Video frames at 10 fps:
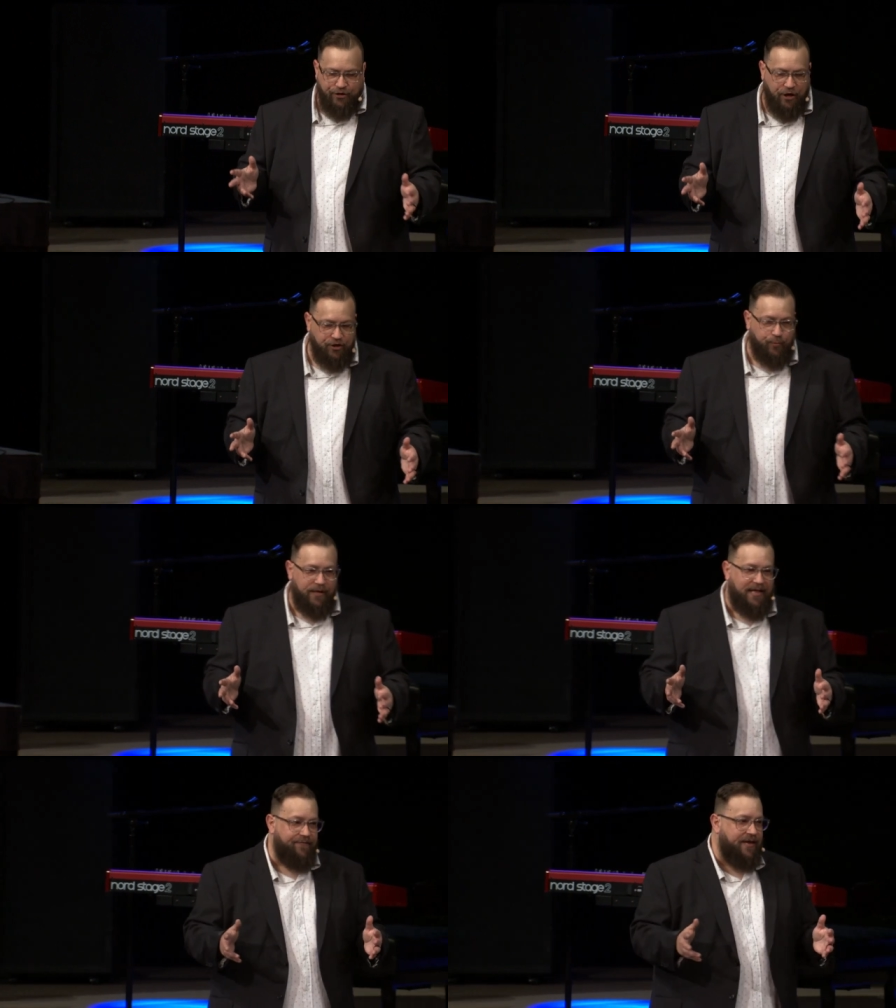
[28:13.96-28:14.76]
church, we
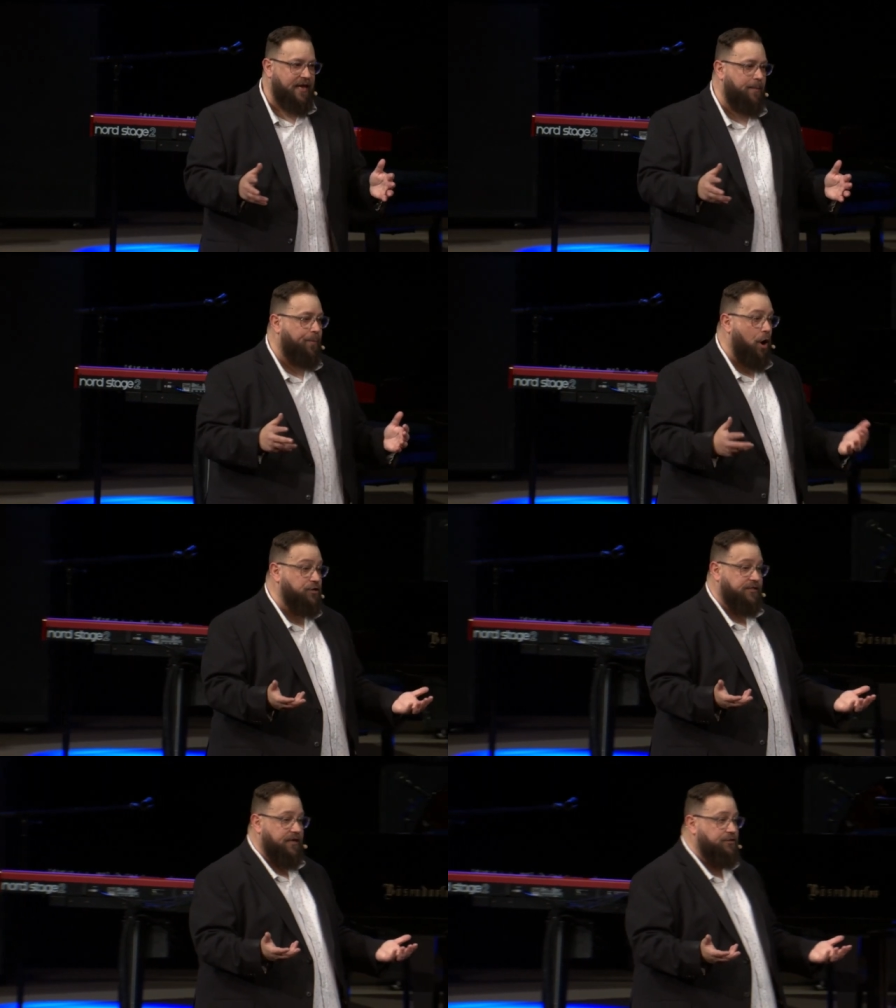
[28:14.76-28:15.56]
lived in a
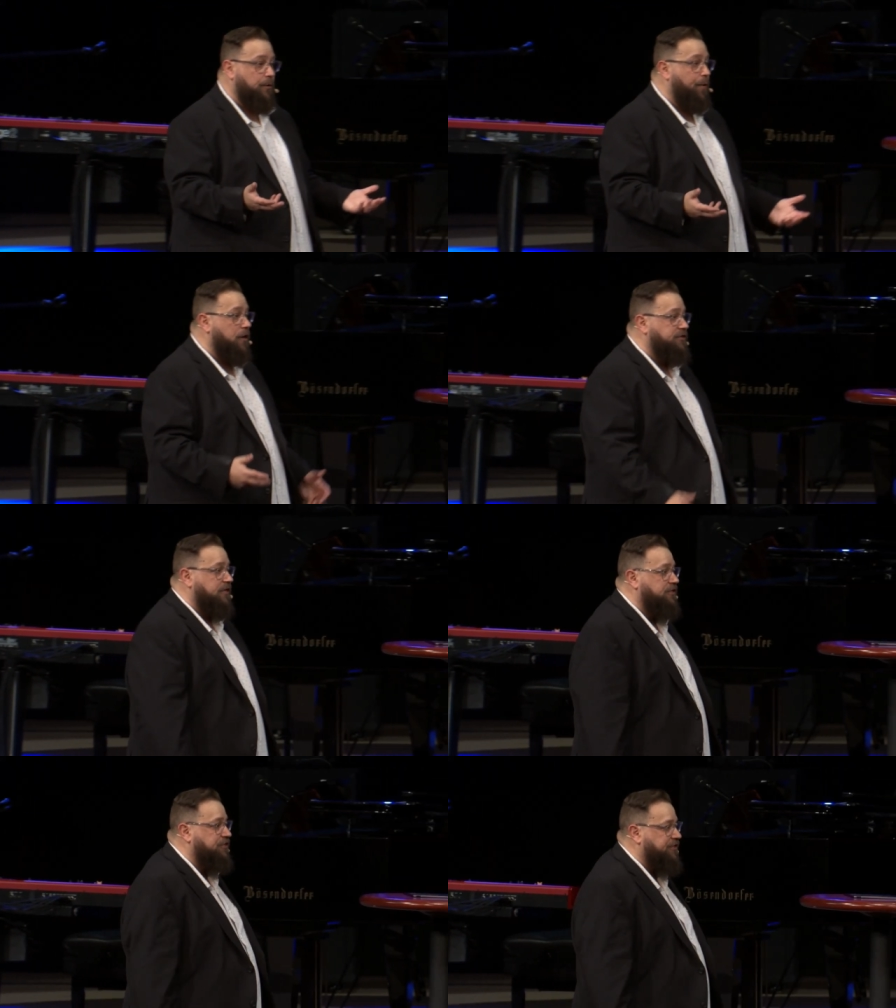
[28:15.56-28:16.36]
parsonage. So,
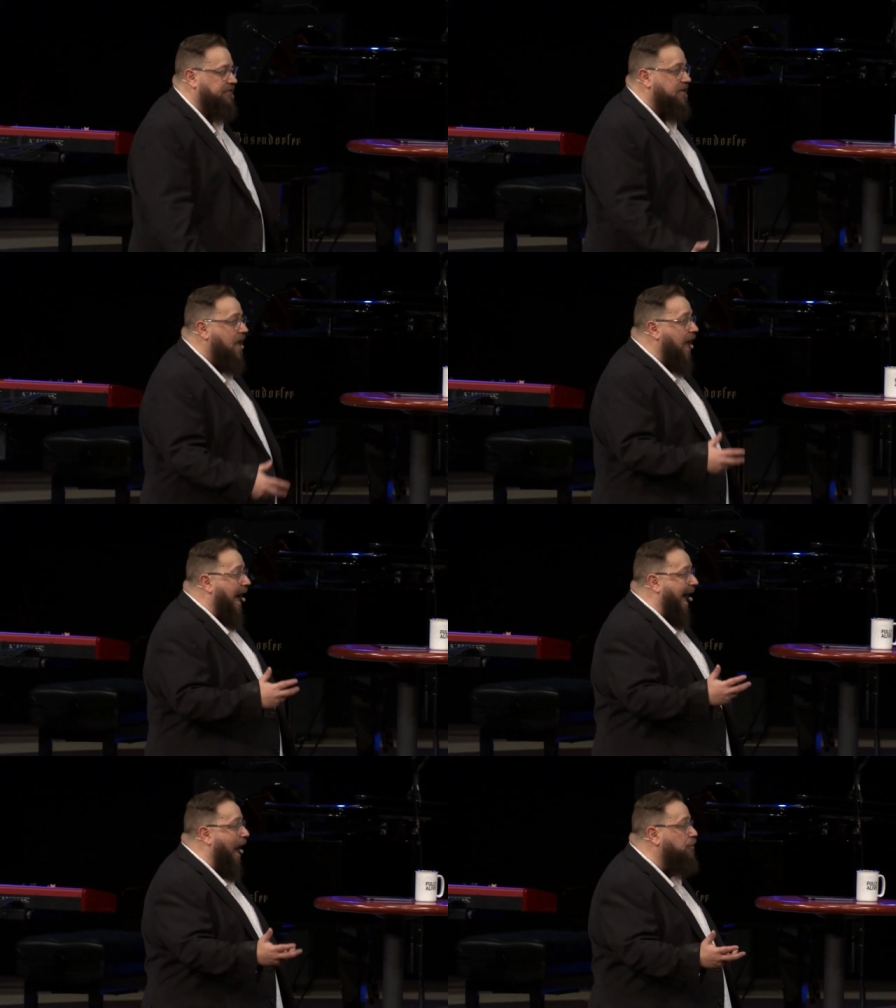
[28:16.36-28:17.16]
parsonage is just a
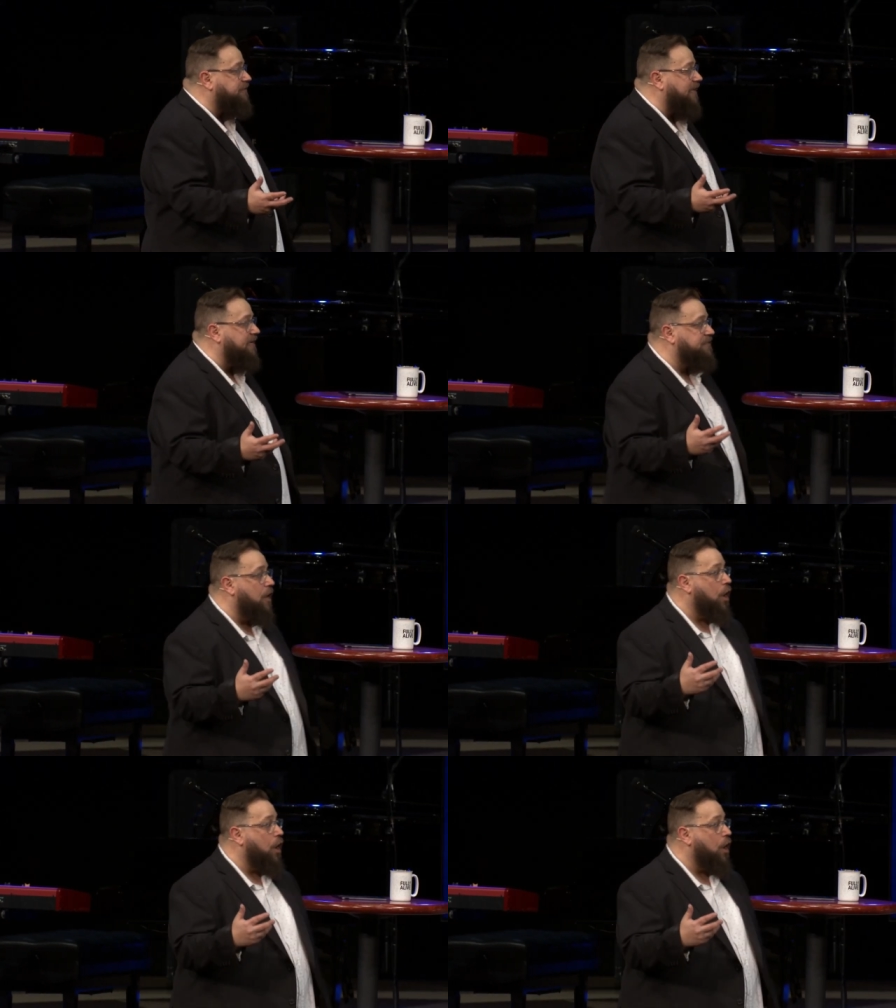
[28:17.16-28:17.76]
house that is